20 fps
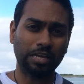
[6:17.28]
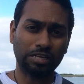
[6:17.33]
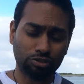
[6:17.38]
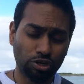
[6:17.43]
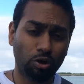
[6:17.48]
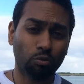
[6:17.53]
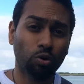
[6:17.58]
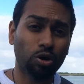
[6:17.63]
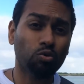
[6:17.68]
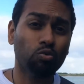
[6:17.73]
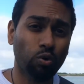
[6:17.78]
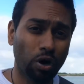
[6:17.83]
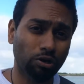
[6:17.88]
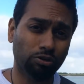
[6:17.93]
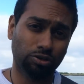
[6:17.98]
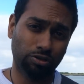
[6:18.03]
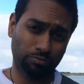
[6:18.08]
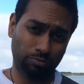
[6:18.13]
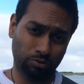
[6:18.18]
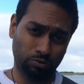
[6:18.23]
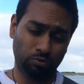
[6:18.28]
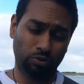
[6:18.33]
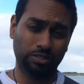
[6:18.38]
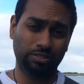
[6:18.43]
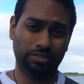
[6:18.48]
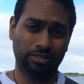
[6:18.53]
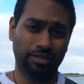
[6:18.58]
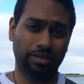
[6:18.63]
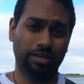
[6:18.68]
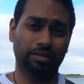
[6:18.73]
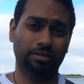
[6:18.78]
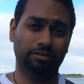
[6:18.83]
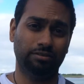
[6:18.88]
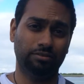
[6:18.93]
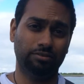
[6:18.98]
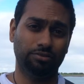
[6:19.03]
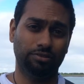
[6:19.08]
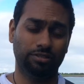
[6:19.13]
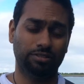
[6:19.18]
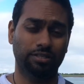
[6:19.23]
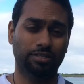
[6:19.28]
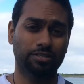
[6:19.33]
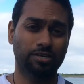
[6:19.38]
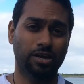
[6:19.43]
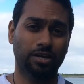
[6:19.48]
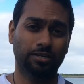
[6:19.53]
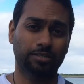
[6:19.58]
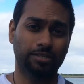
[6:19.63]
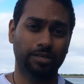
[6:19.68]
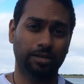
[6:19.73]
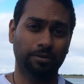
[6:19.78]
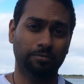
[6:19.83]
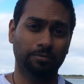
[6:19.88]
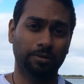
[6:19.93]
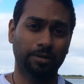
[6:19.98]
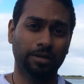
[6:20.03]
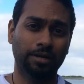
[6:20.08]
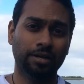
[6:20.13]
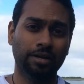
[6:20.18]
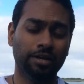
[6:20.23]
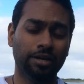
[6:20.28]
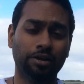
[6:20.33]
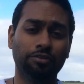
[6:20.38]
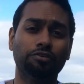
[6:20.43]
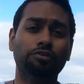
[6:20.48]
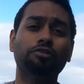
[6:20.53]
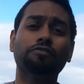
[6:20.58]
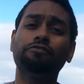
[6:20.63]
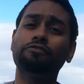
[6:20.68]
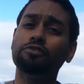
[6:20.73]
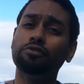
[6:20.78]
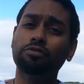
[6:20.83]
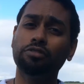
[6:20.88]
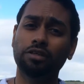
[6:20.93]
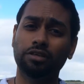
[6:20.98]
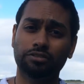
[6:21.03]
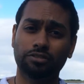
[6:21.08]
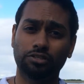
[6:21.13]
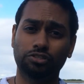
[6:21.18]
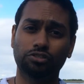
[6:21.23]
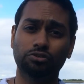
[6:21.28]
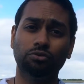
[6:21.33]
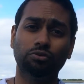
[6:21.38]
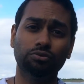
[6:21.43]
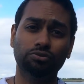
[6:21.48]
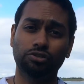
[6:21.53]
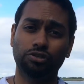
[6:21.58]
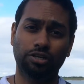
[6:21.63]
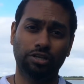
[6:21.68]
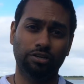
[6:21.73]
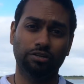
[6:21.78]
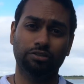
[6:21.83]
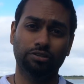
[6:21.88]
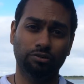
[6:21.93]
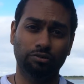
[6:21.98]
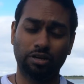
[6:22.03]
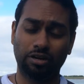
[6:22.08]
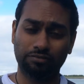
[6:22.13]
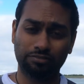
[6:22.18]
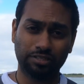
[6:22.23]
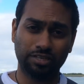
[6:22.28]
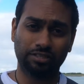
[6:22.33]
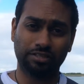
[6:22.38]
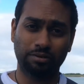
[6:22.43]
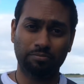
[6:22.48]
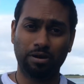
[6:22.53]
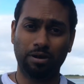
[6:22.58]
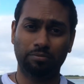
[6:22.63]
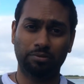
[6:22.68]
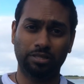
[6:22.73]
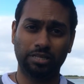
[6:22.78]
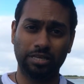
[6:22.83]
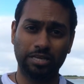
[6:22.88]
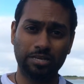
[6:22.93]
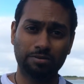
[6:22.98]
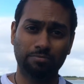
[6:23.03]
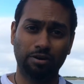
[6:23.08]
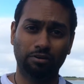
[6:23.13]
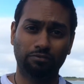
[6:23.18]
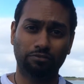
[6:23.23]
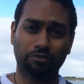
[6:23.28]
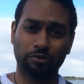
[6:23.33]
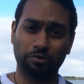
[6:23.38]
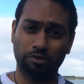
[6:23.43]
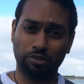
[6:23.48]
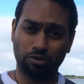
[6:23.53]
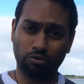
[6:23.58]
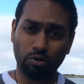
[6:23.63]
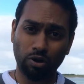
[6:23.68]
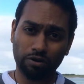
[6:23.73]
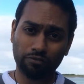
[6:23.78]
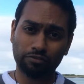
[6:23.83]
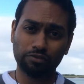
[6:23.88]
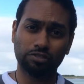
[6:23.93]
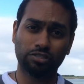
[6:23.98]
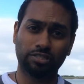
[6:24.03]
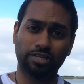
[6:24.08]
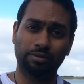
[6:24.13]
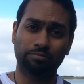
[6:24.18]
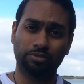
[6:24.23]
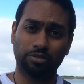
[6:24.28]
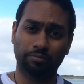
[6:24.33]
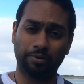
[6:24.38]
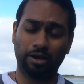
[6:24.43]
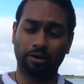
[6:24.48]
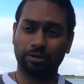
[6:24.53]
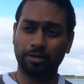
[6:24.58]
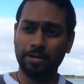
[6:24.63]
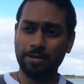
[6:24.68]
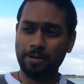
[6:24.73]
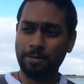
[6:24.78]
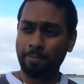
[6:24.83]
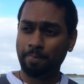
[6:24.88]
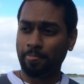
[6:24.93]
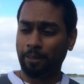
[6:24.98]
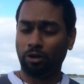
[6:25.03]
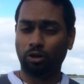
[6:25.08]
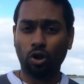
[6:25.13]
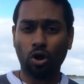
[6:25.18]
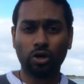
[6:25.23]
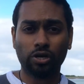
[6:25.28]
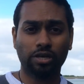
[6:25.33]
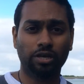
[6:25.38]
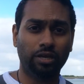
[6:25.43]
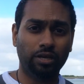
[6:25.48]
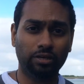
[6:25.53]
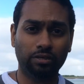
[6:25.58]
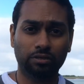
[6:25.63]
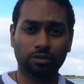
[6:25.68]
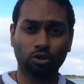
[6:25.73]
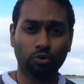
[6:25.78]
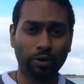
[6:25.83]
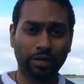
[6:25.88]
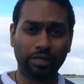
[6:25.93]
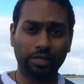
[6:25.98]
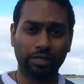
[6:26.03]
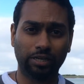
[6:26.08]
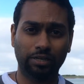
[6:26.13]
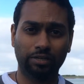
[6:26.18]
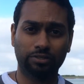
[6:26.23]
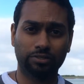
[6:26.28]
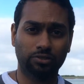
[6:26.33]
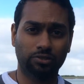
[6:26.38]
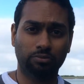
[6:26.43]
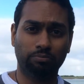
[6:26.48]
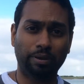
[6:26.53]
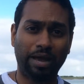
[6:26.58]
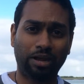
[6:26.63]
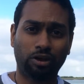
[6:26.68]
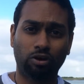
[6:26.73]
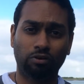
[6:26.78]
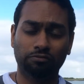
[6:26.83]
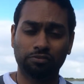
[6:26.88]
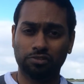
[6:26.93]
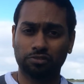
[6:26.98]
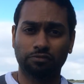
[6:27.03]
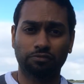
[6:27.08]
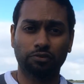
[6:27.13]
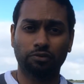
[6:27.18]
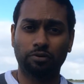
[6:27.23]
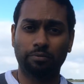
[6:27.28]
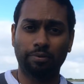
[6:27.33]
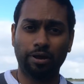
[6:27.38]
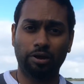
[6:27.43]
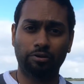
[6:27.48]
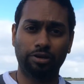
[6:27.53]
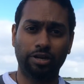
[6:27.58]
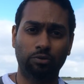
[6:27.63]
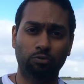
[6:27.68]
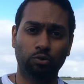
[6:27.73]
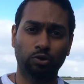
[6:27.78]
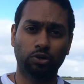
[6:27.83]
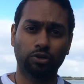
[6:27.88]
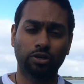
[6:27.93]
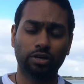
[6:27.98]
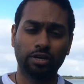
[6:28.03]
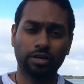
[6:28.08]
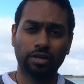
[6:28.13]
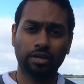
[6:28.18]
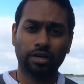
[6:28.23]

So I want to welcome you once again to this entire team. Now, there are a few things that you also need to do, and I've set them up in the email for you. There are quite a few steps about logging in quickly into the back office of your Empower Network